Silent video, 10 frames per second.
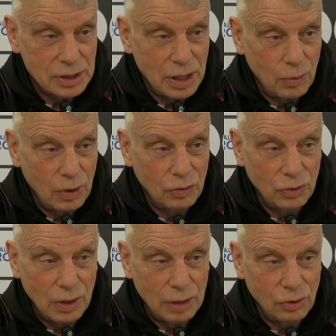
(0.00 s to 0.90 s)
Now, we all
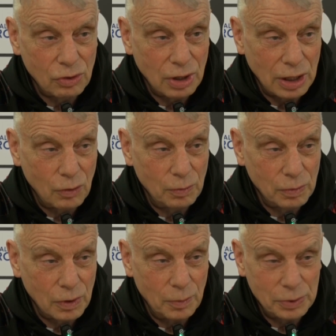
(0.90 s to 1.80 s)
know how knockout
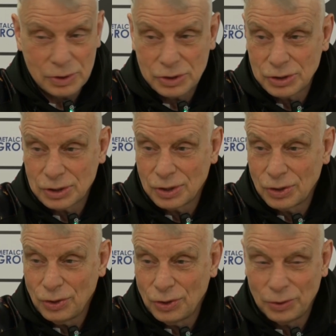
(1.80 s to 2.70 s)
competitions can
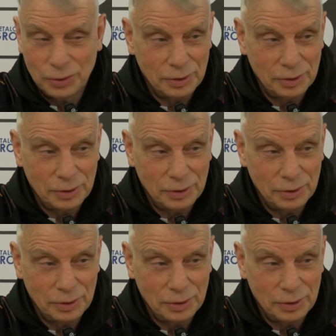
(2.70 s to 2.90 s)
go.